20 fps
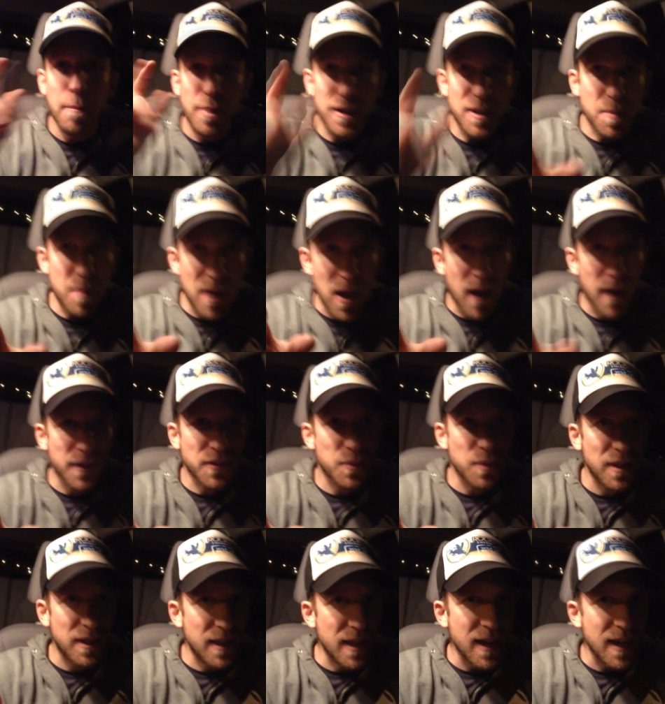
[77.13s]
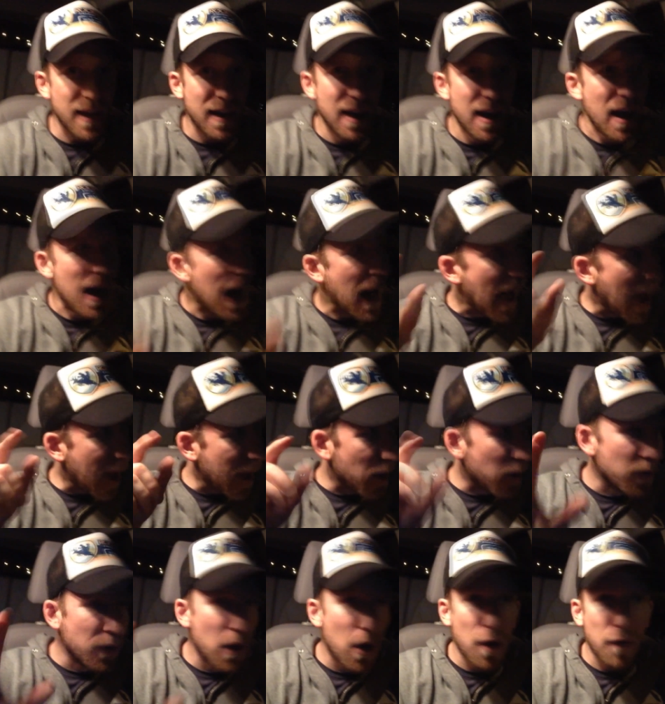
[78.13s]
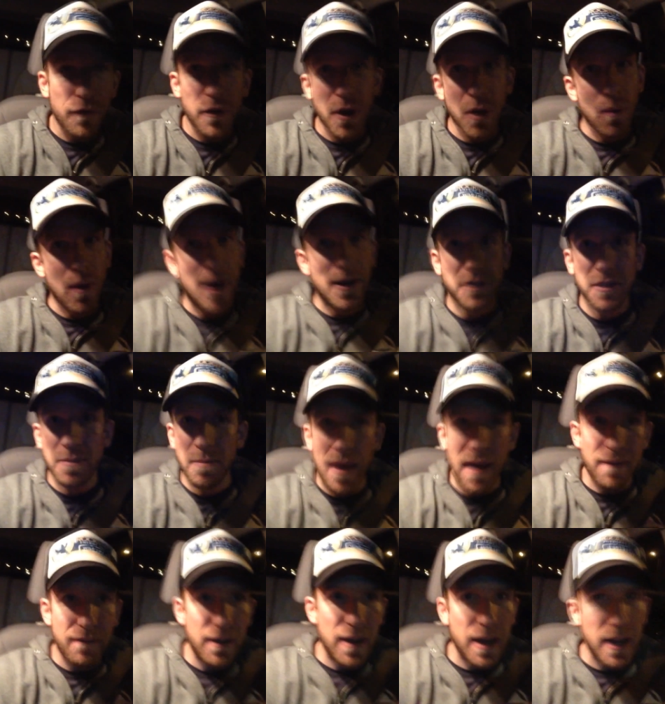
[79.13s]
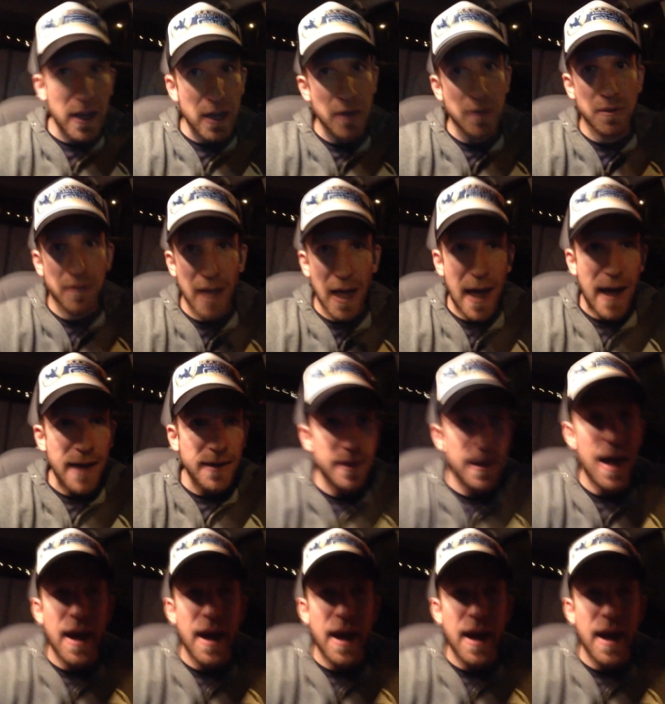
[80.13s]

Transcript: But to be honest with you, I don't know if they're watching my videos, guys.